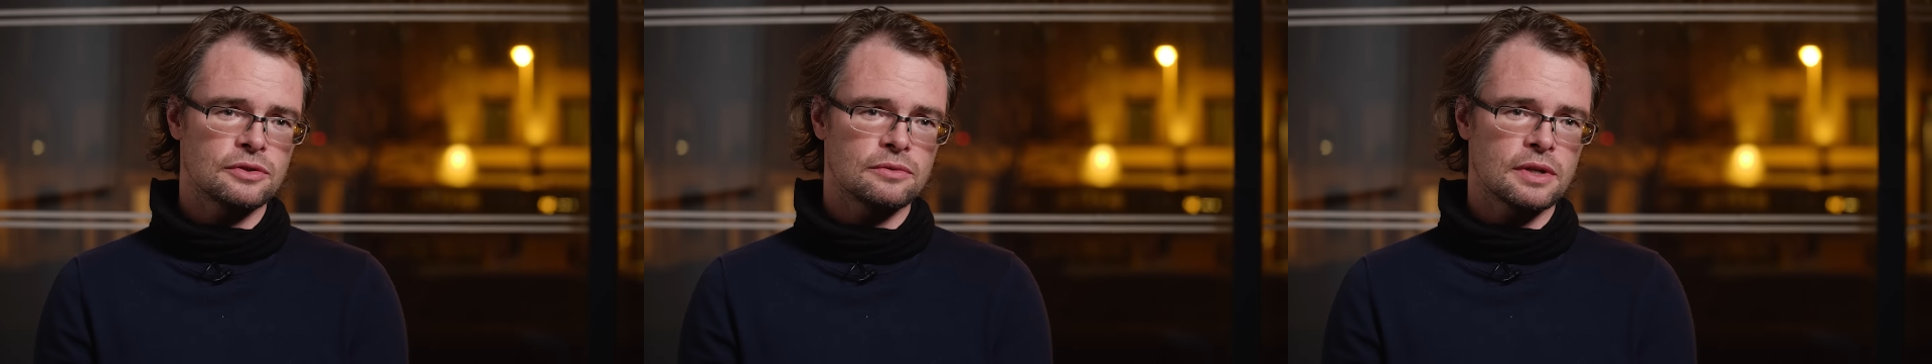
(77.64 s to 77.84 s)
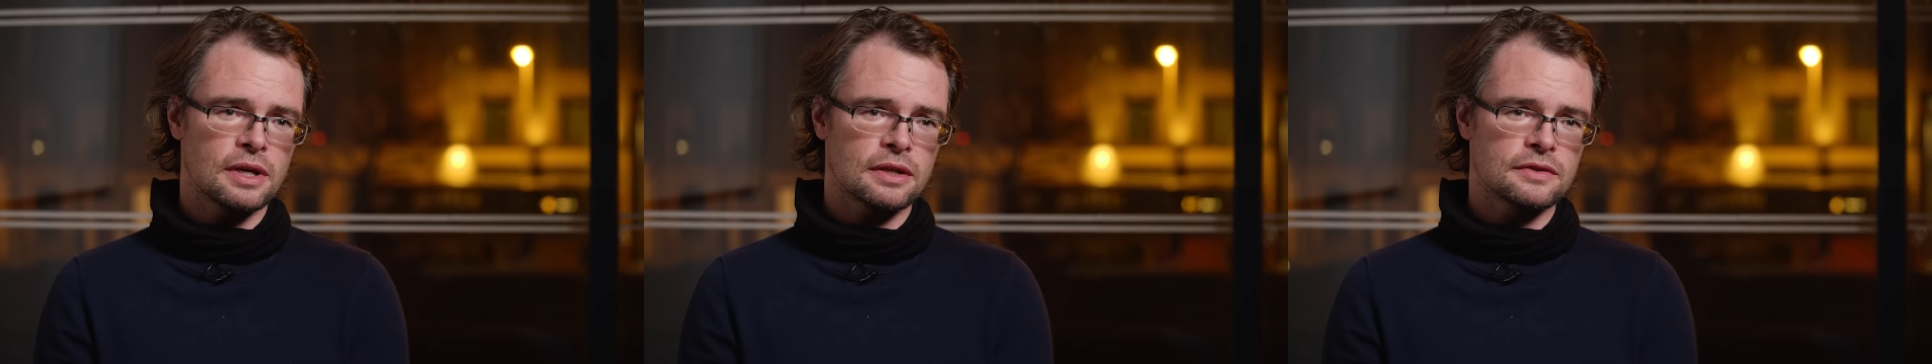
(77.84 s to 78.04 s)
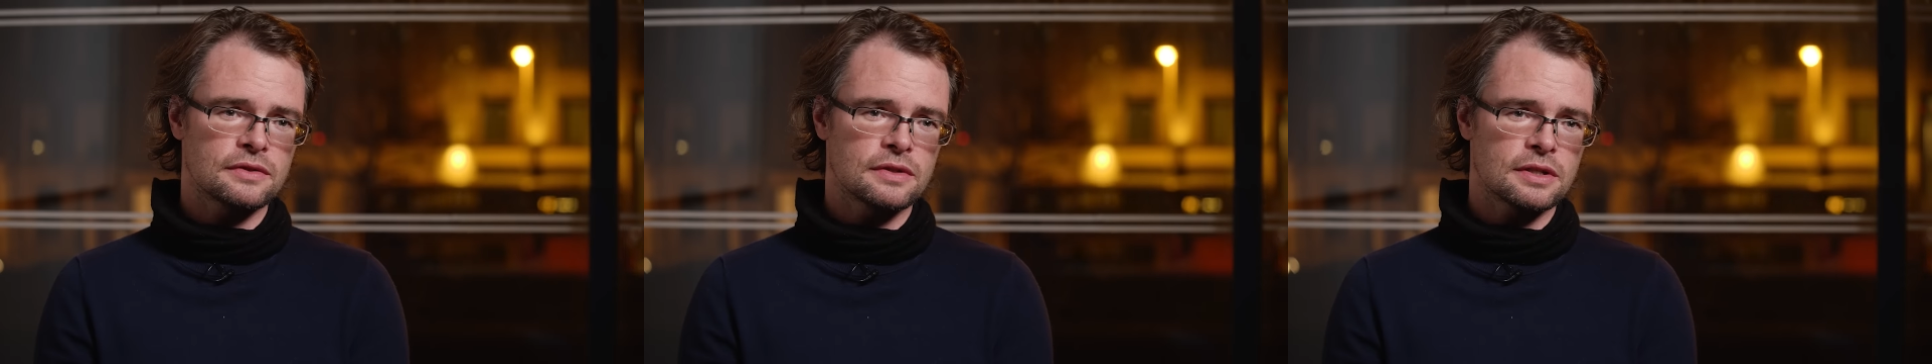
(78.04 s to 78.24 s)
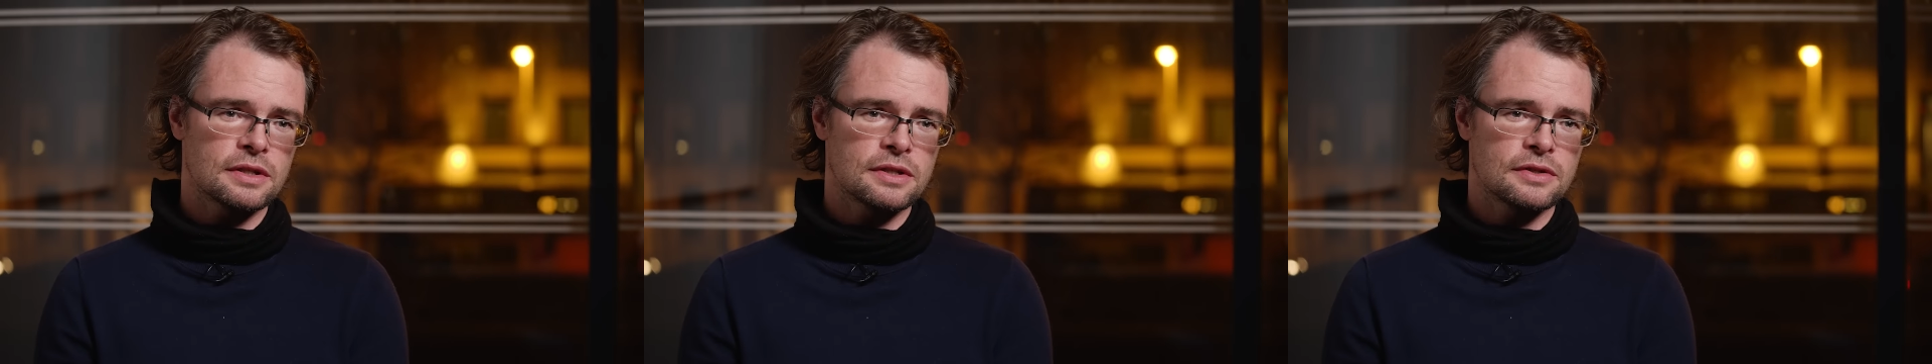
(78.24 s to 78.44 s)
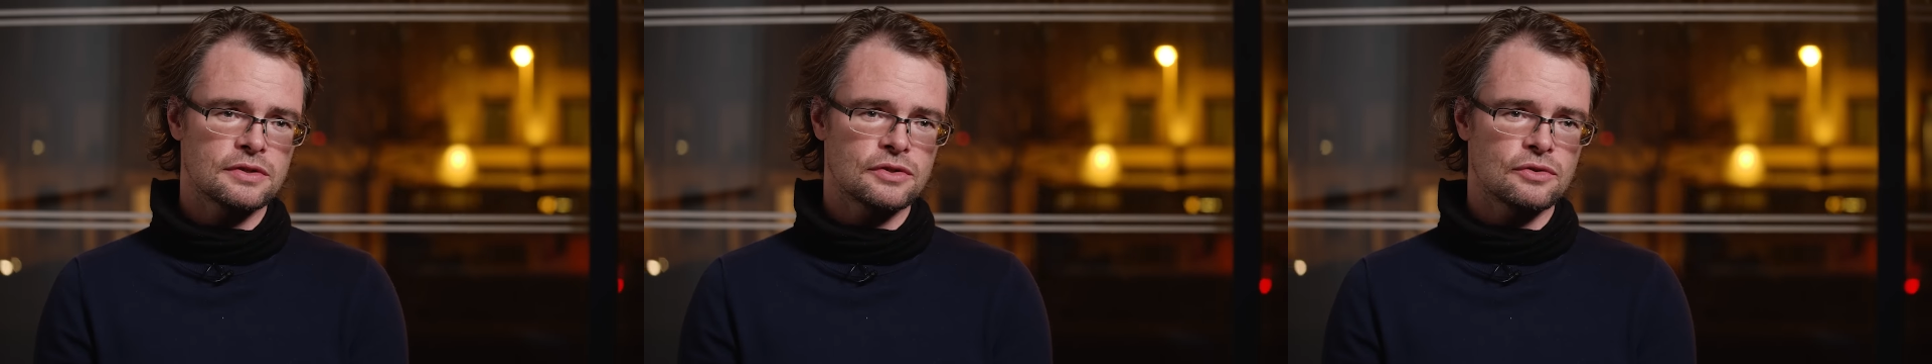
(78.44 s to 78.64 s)
do next
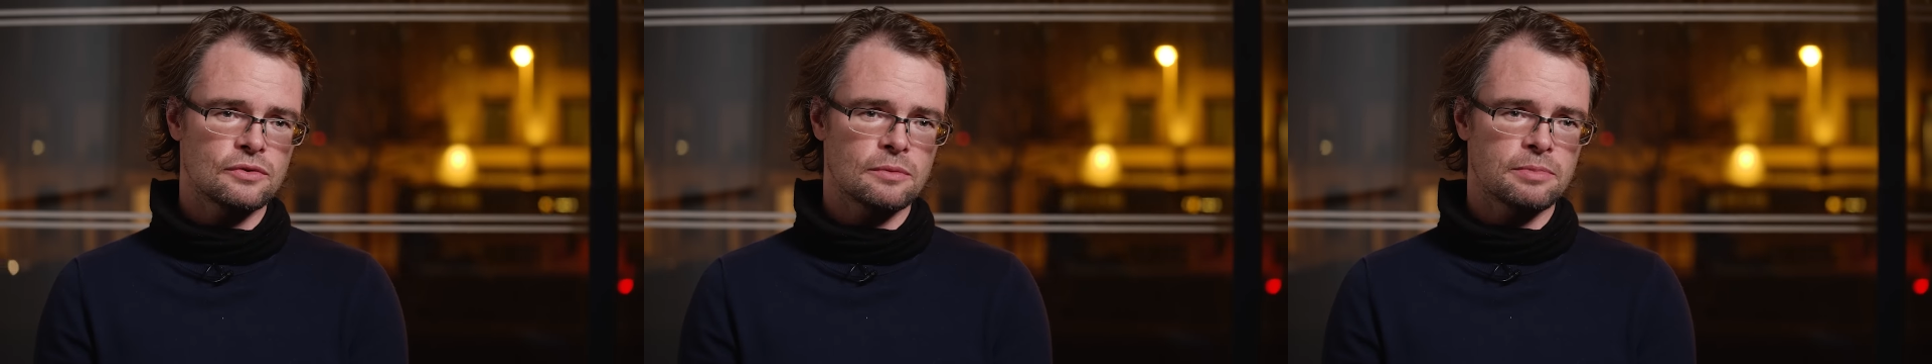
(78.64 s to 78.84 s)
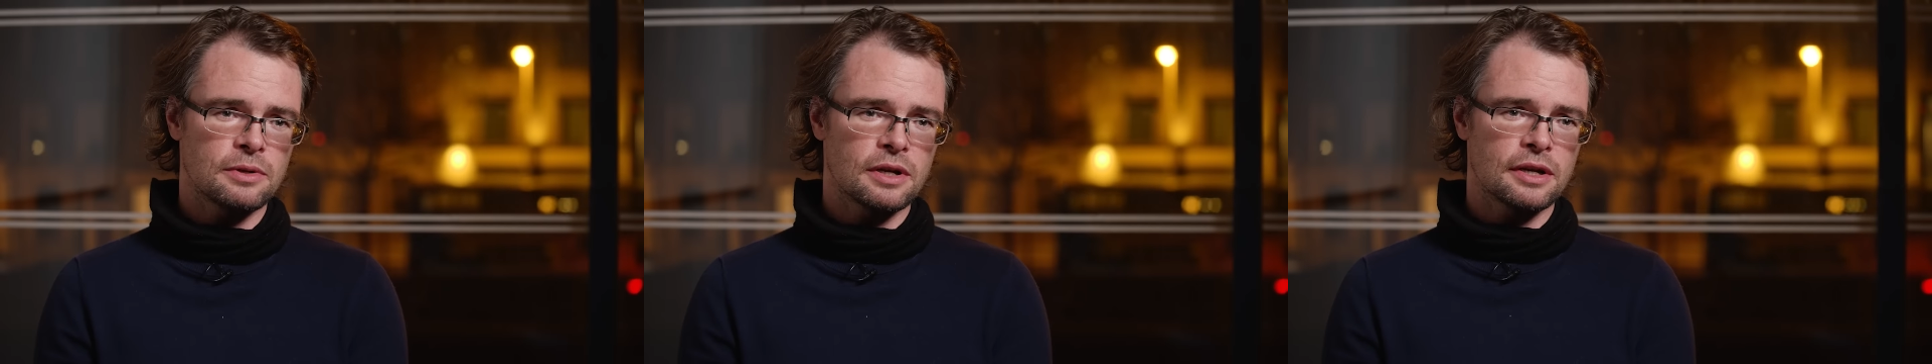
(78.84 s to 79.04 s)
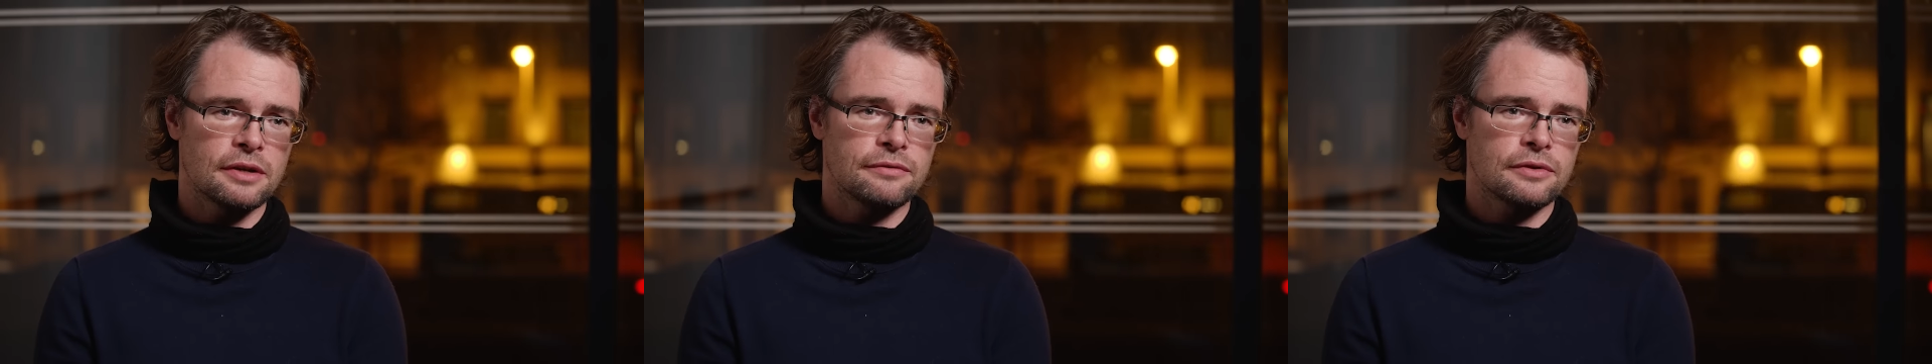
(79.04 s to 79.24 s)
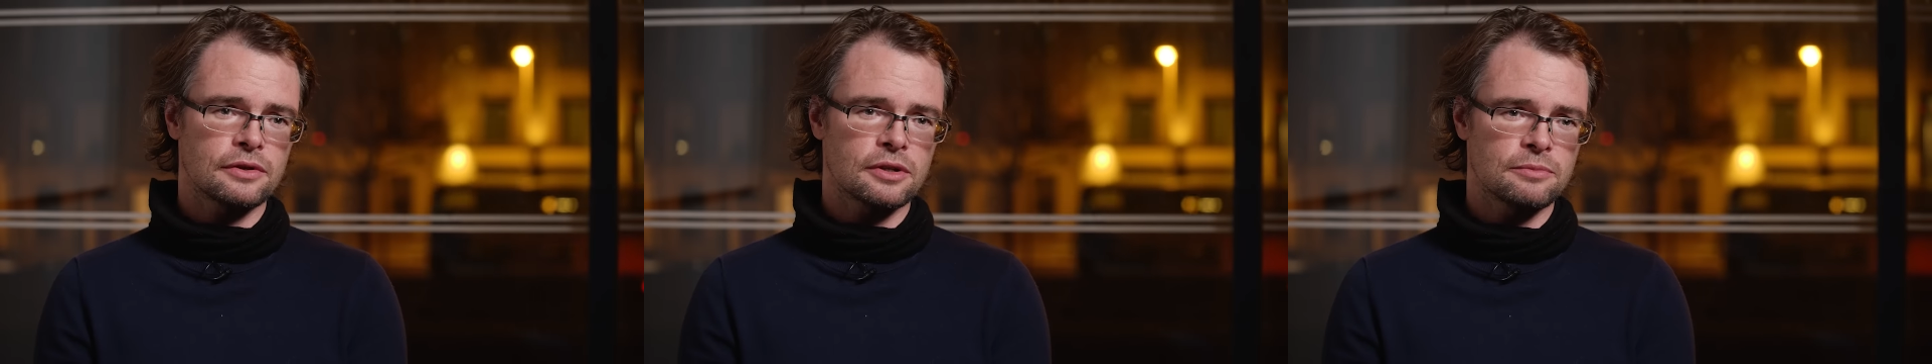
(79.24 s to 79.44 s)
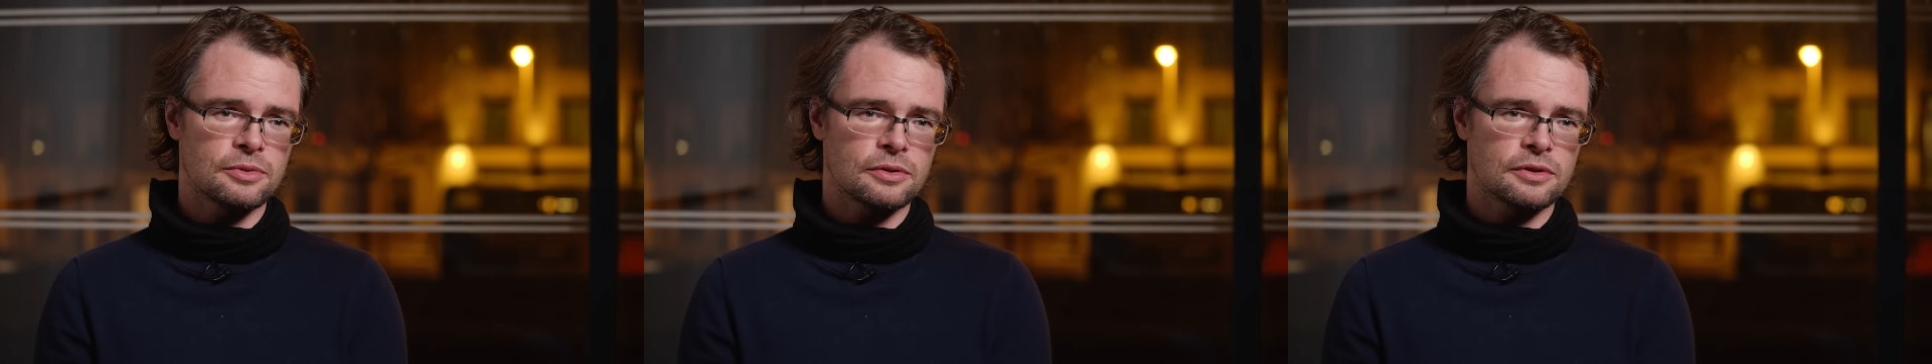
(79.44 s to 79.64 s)
is to apply
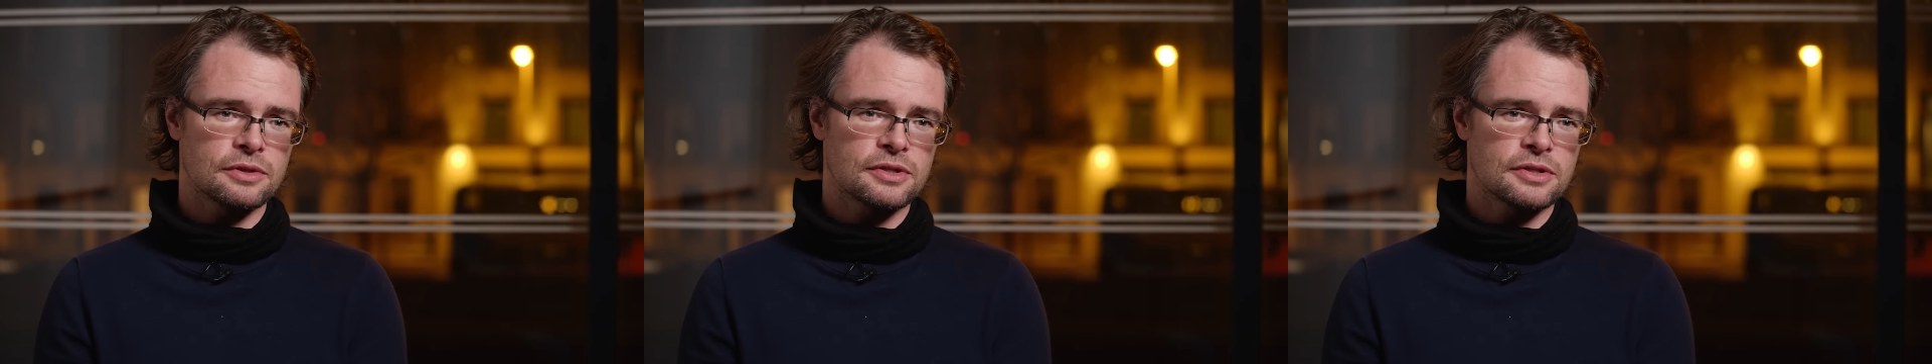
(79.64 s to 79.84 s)
for computer